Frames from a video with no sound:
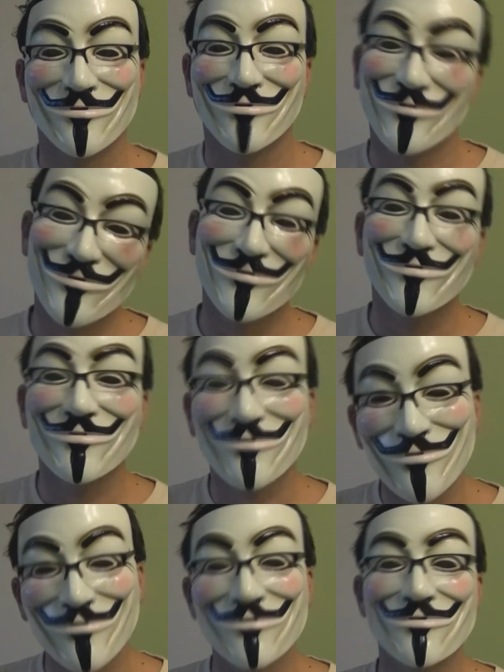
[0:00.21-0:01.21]
The Serious
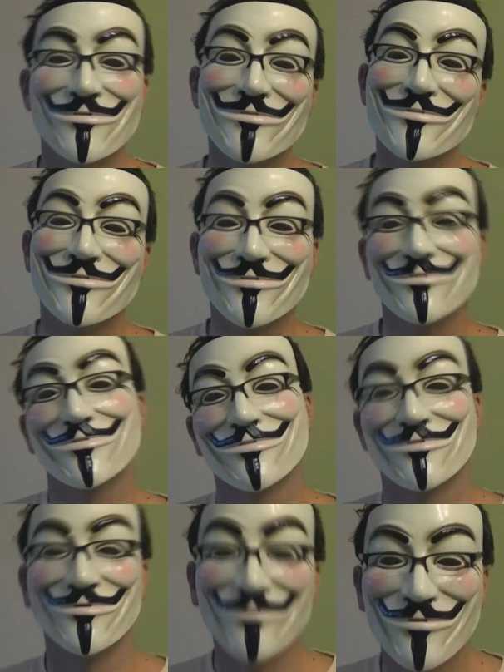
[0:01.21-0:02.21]
Fraud Office has
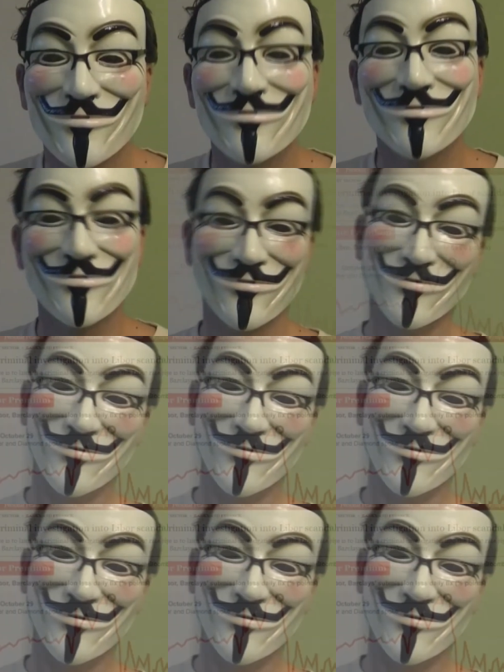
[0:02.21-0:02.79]
decided